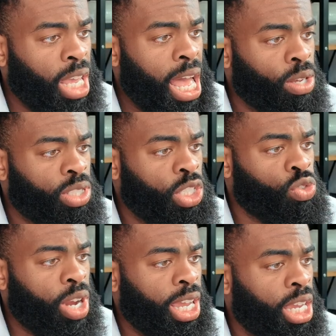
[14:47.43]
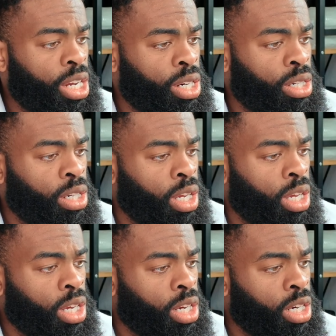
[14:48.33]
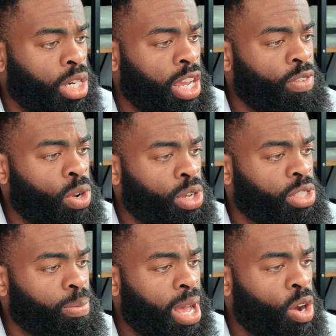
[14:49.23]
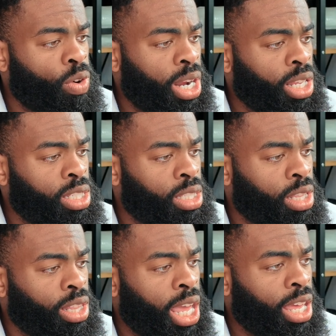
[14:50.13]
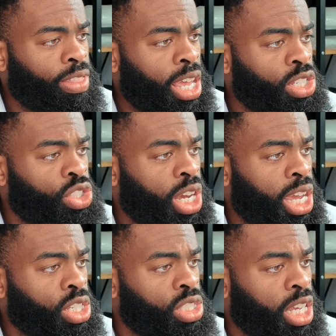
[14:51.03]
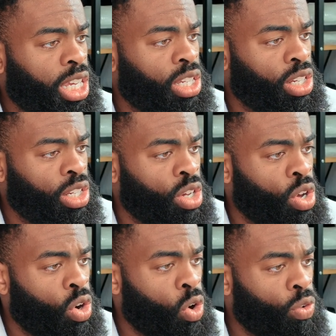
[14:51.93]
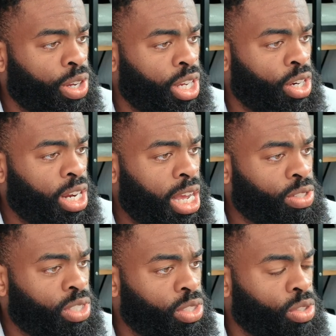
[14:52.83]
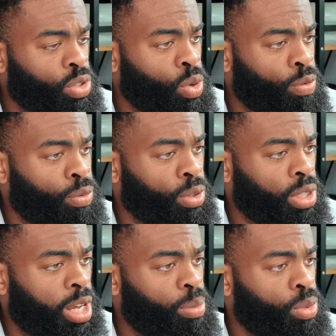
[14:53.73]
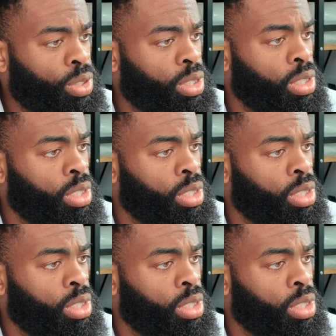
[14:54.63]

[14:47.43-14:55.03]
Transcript: houses right here, even though it's a mile radius, things change. Like over here, houses are going for a lot more.